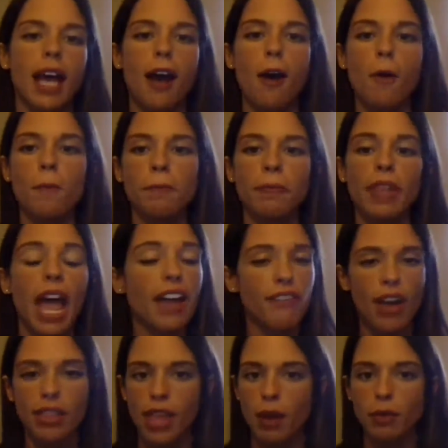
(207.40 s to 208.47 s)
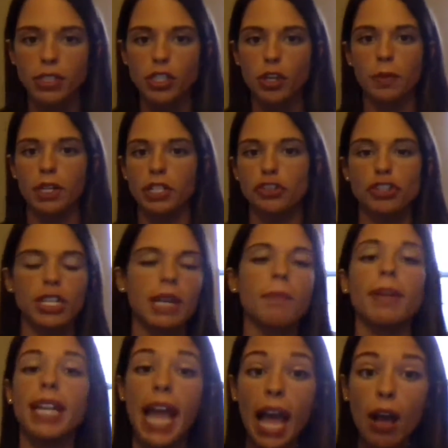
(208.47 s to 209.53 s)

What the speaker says: So I found that was super interesting.